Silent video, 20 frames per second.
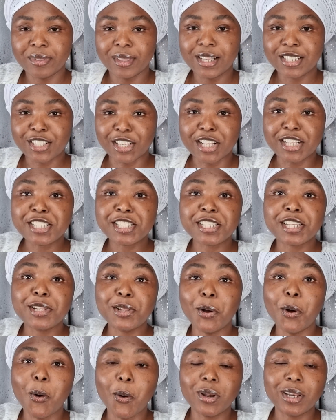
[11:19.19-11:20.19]
So they're still
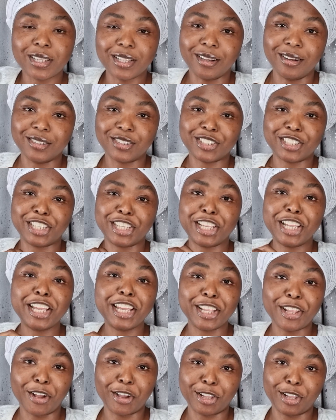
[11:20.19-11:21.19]
holding on to the
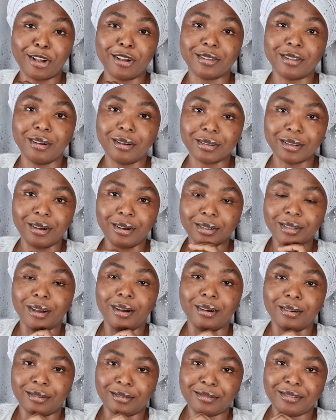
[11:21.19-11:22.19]
ding dong dong dong dong
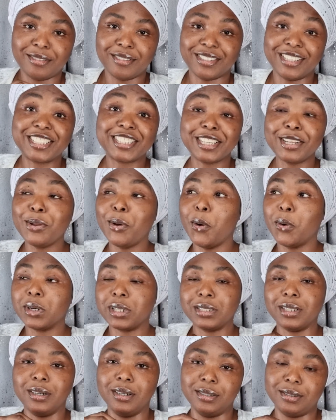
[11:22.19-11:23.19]
dong. They're still
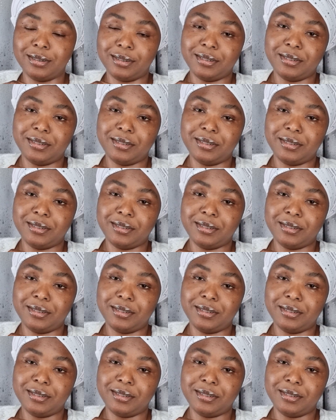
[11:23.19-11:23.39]
holding on